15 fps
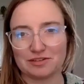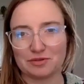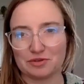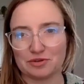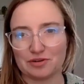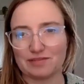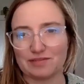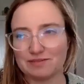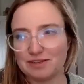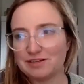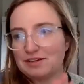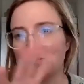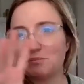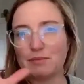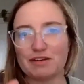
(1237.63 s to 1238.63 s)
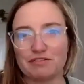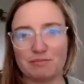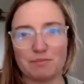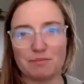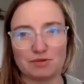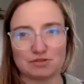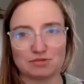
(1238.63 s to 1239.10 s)
Those are
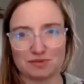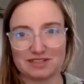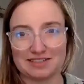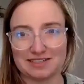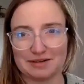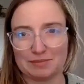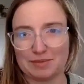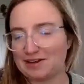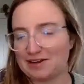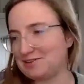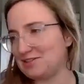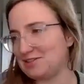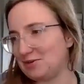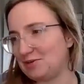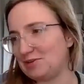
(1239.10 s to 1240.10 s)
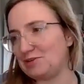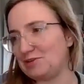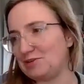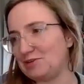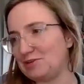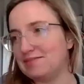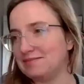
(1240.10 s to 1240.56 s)
my most recent milestones,
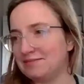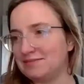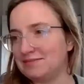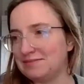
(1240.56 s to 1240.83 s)
but